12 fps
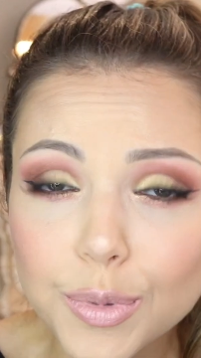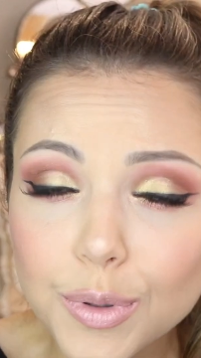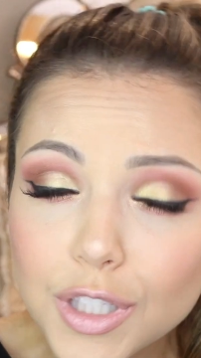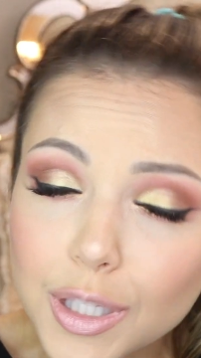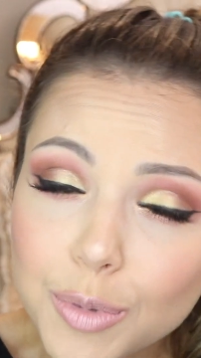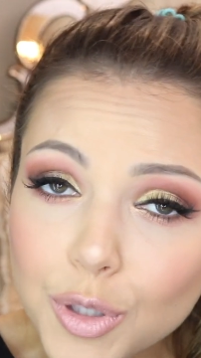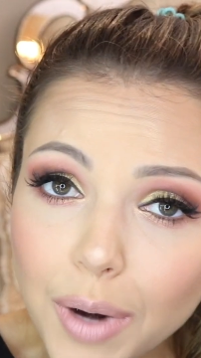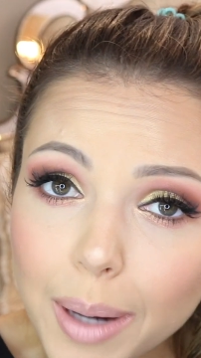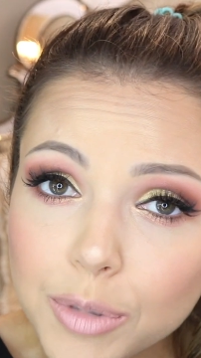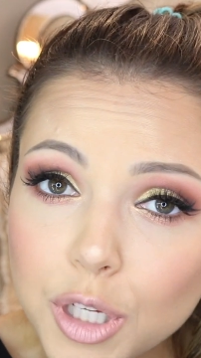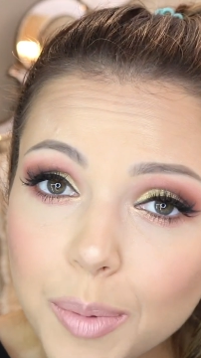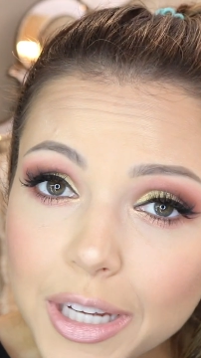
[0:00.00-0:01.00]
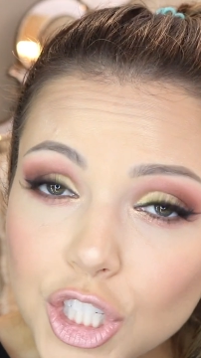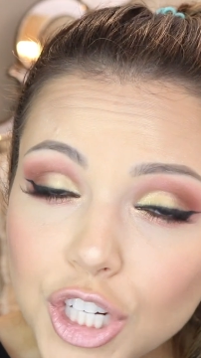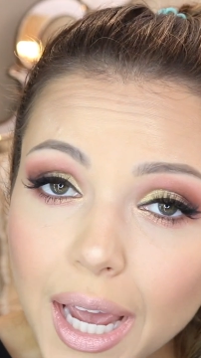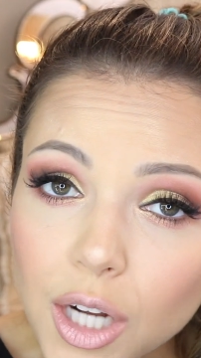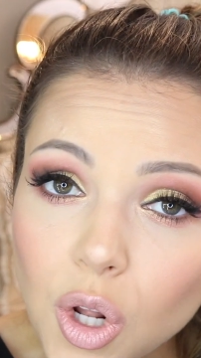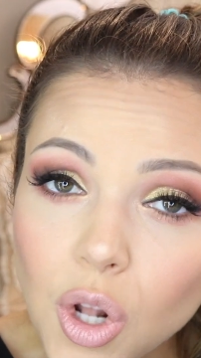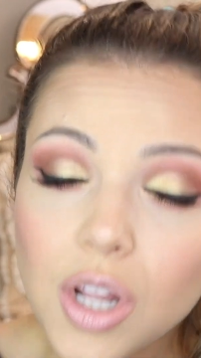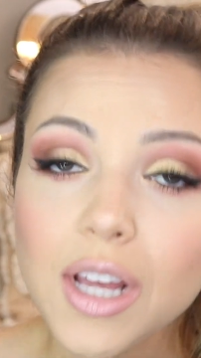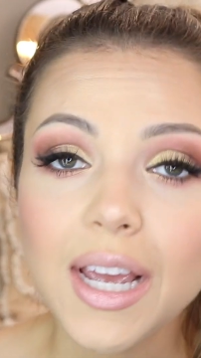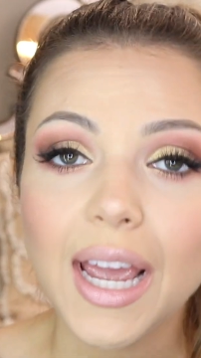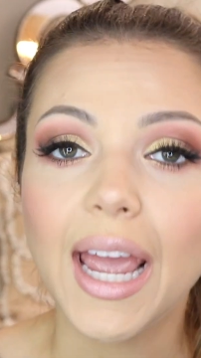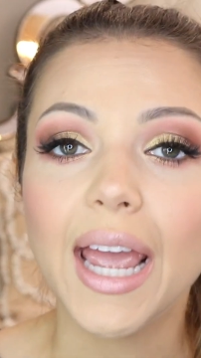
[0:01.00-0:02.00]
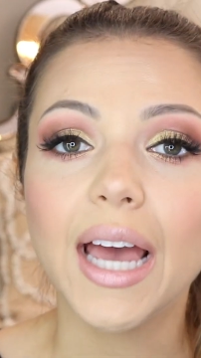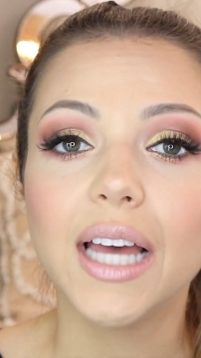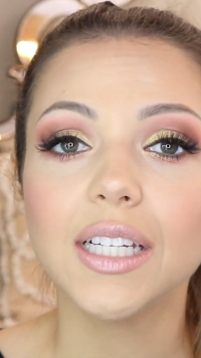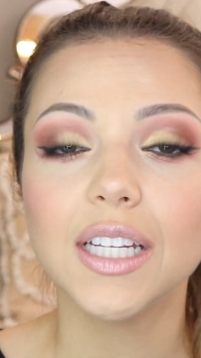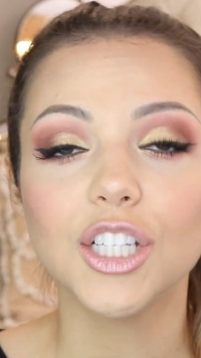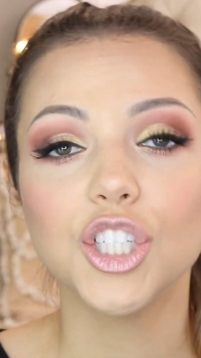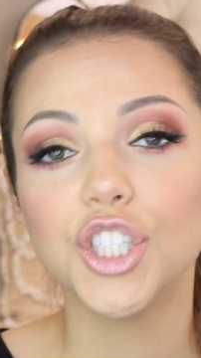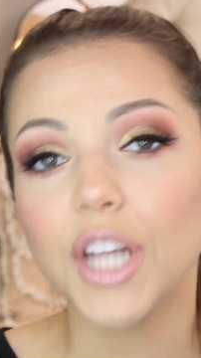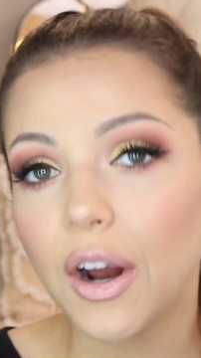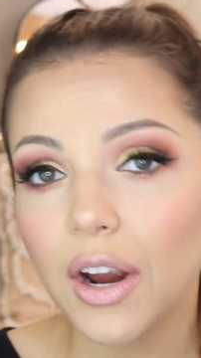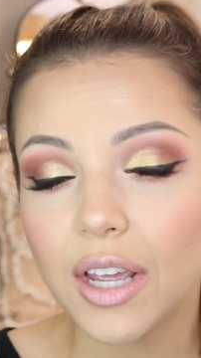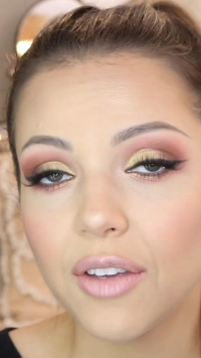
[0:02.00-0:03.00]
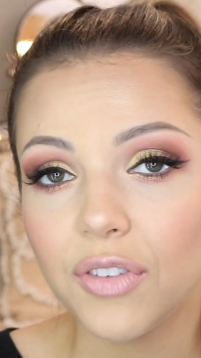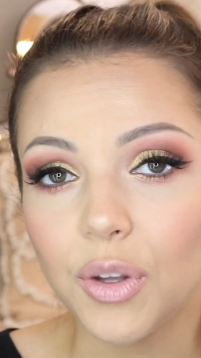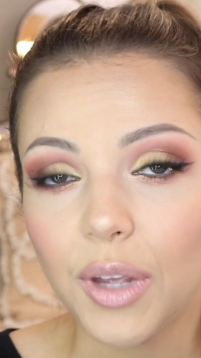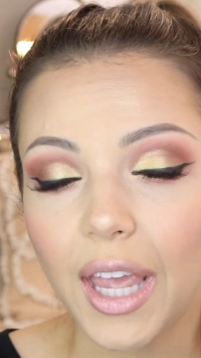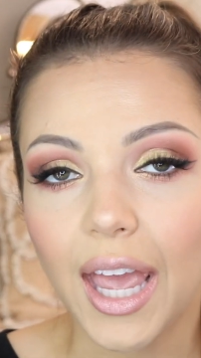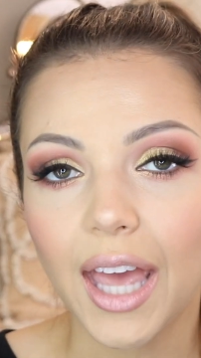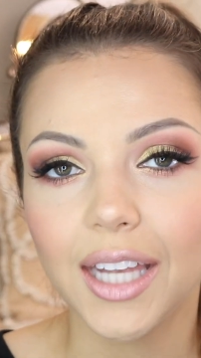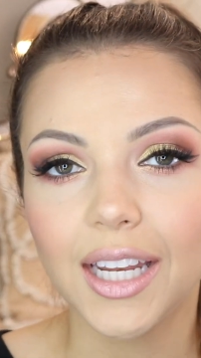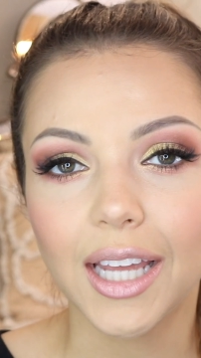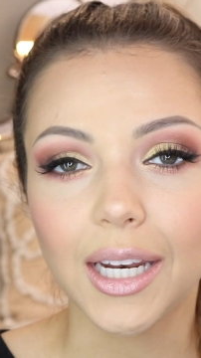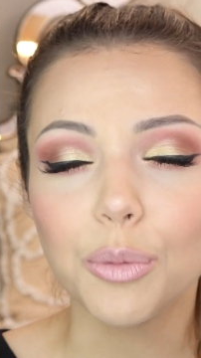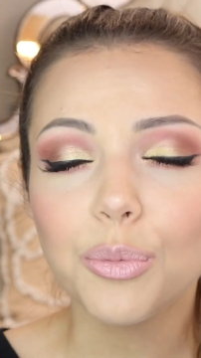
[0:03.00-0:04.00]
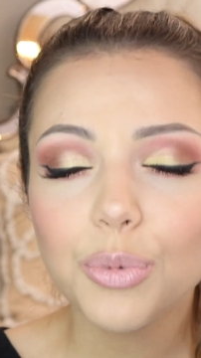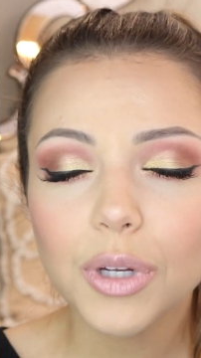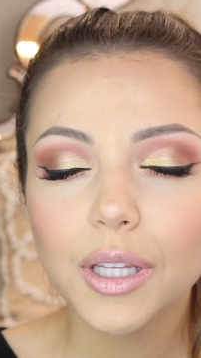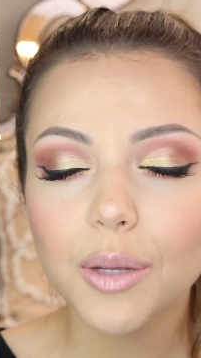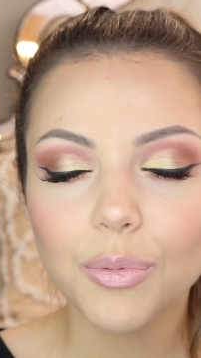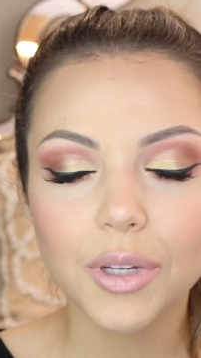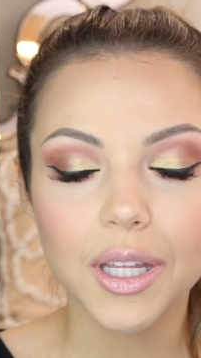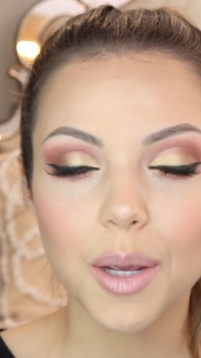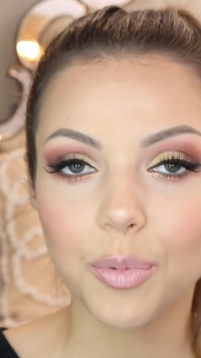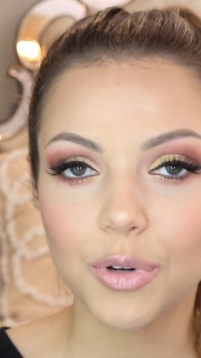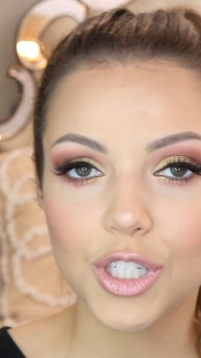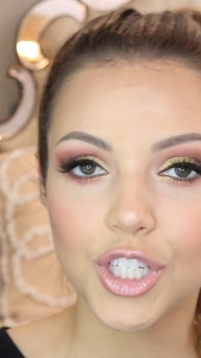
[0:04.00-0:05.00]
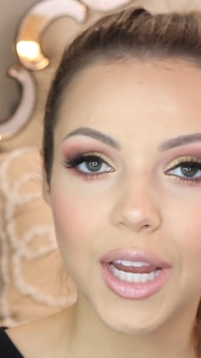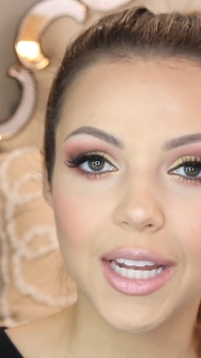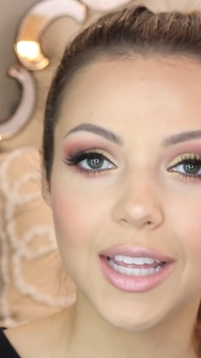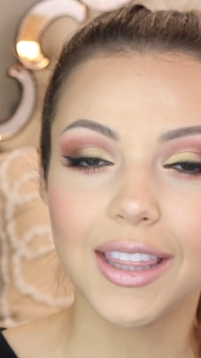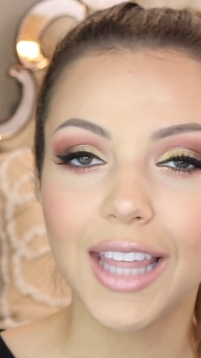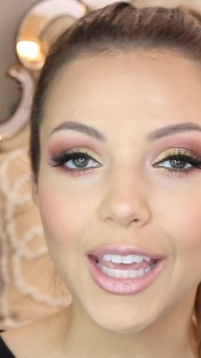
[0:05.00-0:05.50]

subscribe to my channel, and share it if you can, and I really, really appreciate it.